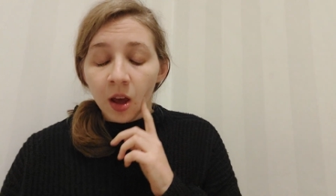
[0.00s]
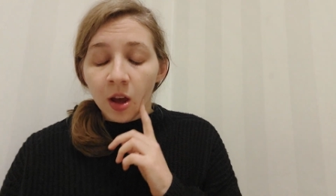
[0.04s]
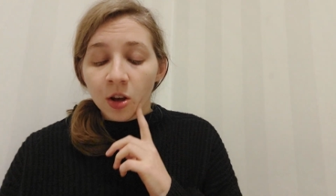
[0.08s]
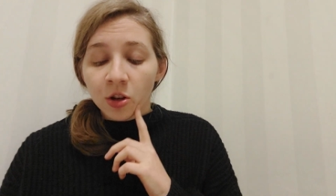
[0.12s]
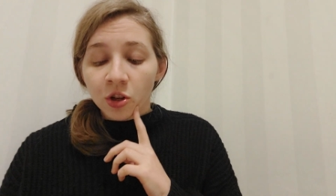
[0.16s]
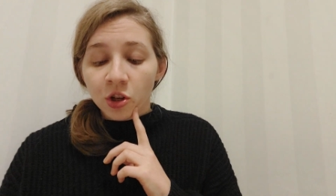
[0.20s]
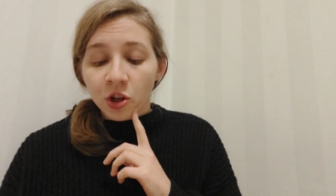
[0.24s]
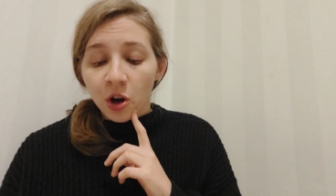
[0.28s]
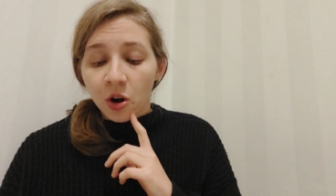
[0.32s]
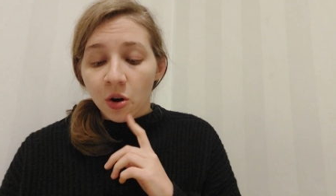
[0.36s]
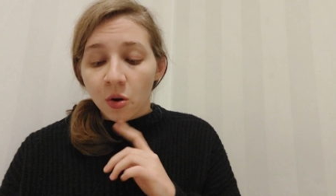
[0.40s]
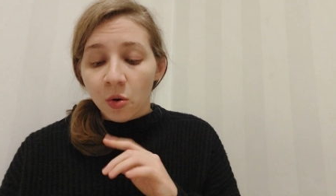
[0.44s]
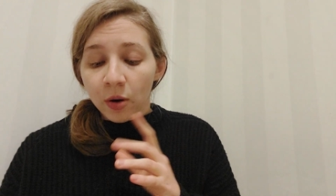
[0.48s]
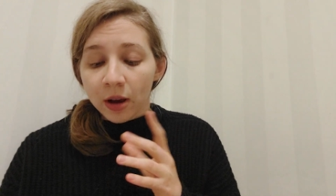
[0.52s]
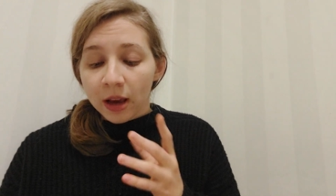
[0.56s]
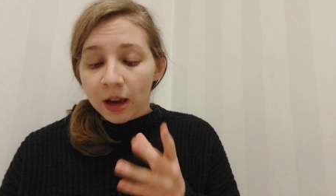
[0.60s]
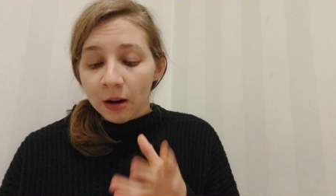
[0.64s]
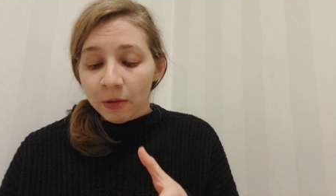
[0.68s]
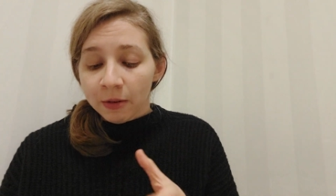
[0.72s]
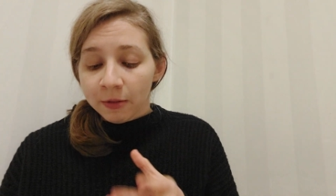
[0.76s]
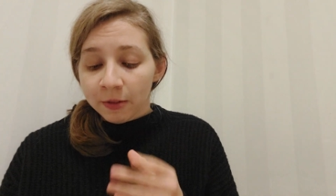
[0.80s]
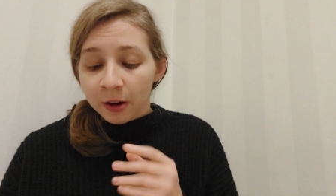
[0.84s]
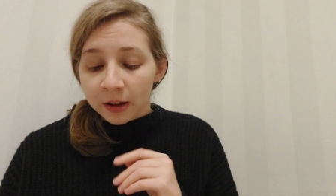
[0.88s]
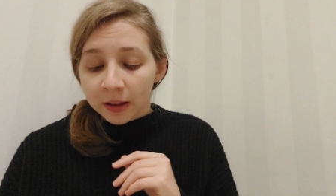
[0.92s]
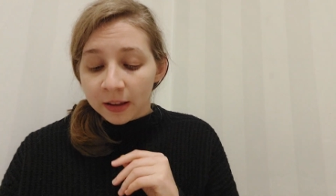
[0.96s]
So here
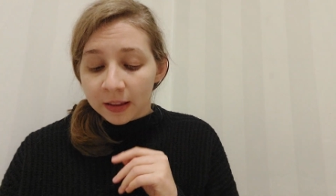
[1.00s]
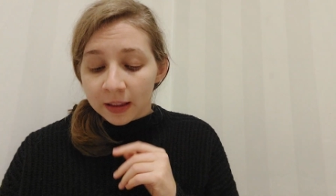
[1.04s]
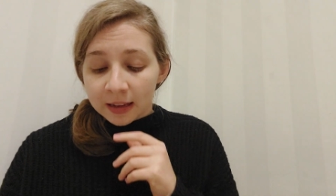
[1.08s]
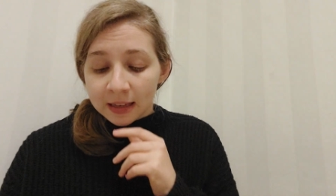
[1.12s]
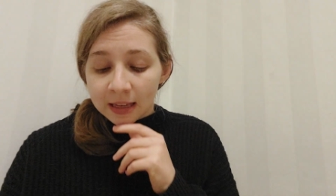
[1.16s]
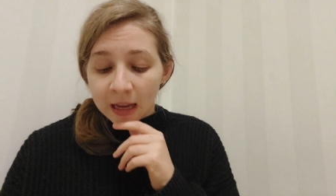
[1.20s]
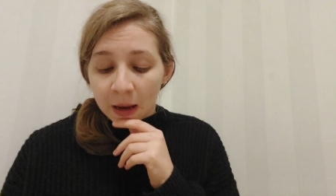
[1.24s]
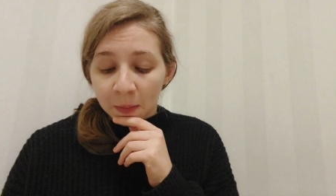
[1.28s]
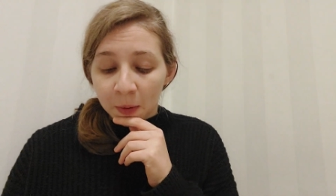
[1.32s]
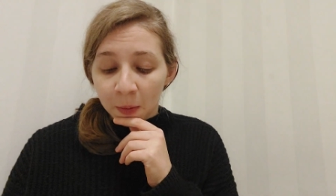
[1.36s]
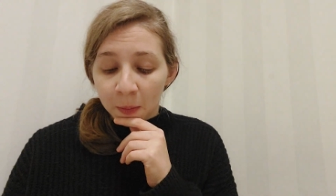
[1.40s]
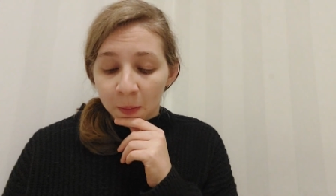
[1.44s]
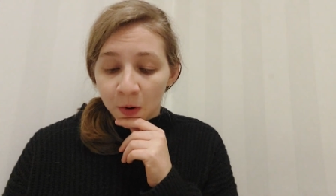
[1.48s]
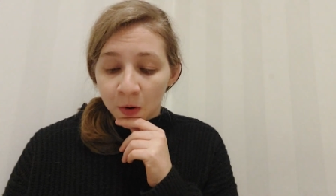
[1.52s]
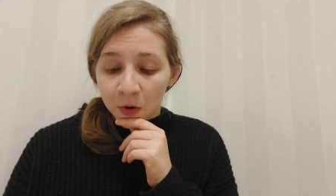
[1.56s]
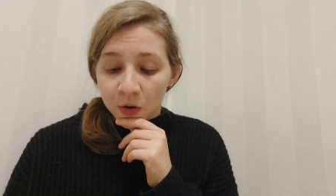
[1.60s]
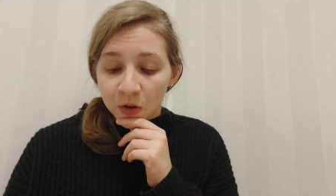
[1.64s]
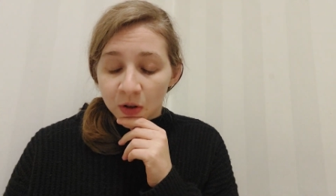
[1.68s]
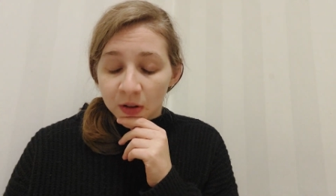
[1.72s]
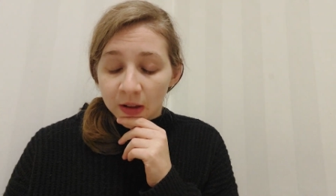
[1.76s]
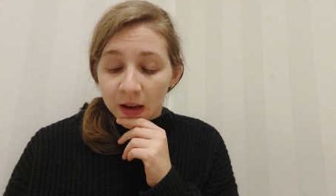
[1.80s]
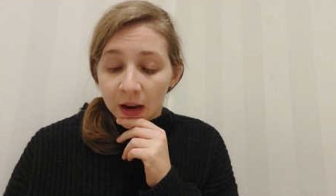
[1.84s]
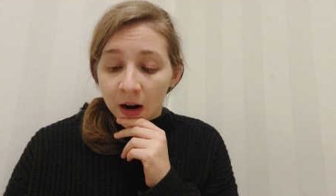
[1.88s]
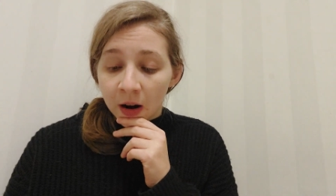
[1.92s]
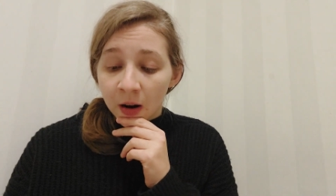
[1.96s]
we've got an example
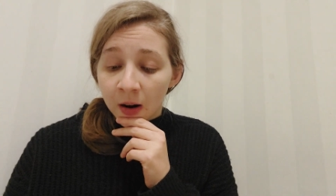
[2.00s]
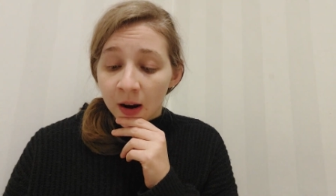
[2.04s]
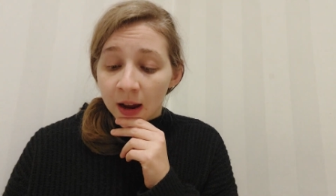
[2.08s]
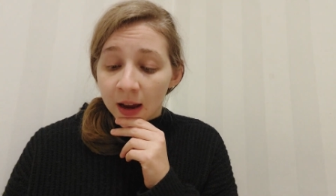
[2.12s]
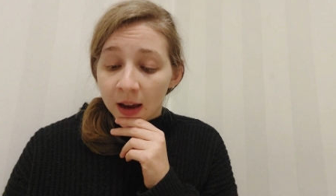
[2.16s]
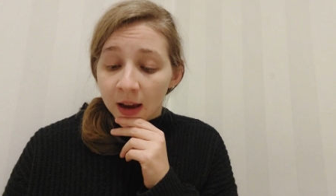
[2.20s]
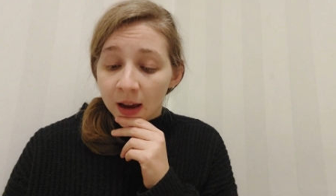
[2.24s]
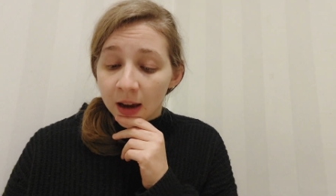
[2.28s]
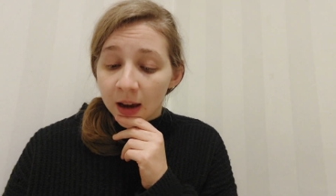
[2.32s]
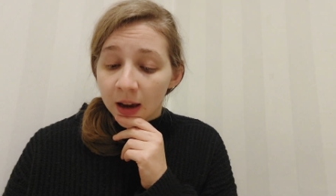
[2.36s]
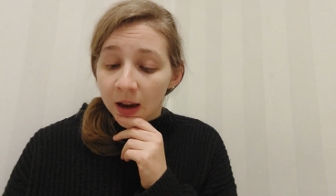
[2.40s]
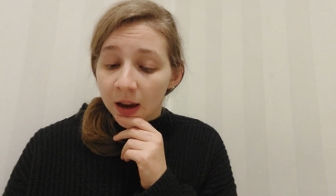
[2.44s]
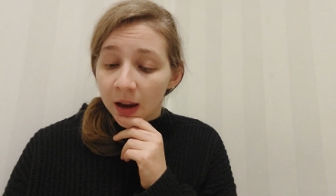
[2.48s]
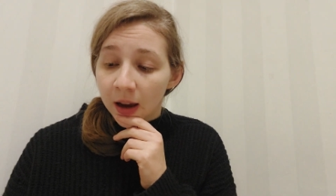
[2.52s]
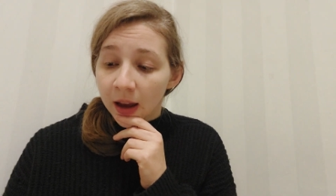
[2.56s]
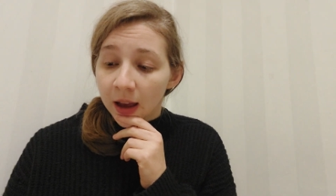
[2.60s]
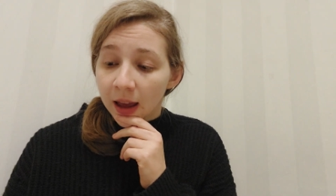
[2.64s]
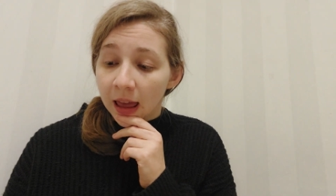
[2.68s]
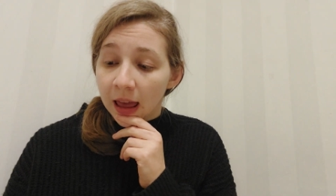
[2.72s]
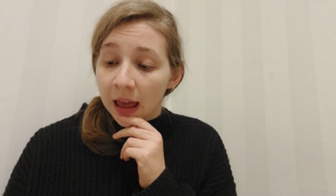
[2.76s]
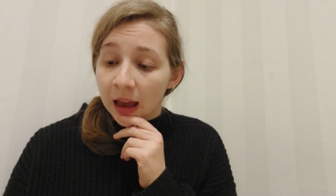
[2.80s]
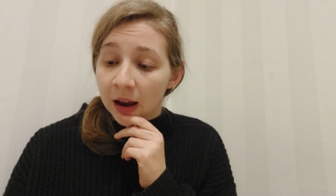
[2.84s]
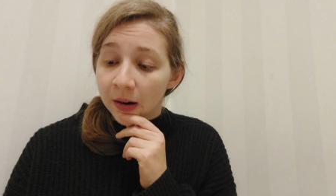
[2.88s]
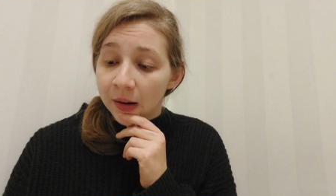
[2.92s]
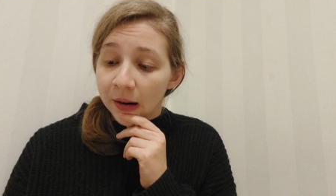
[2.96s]
person, Eric.
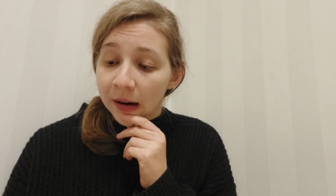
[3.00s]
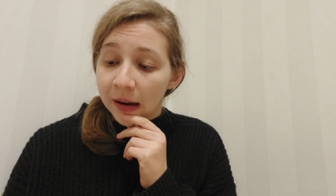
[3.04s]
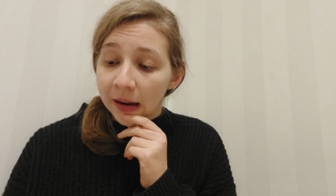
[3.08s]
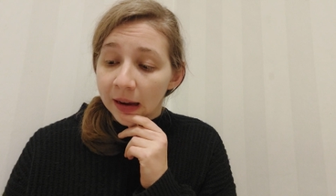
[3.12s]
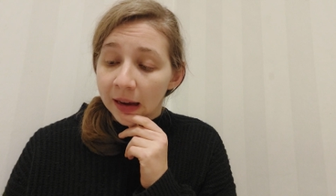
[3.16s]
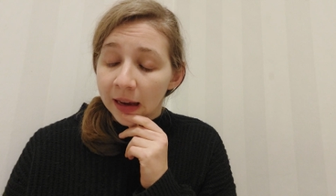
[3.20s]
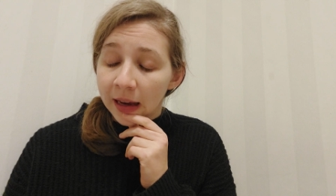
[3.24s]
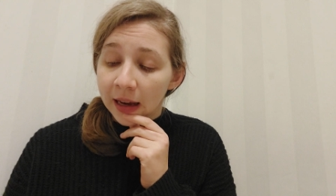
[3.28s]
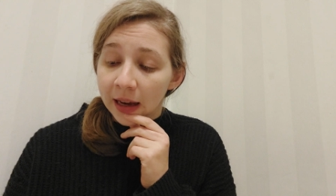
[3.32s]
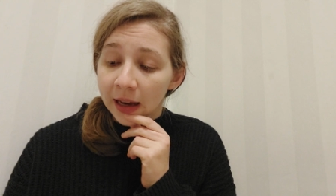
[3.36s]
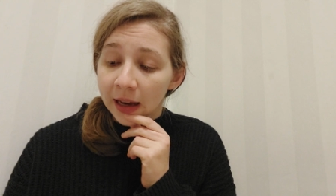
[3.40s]
Eric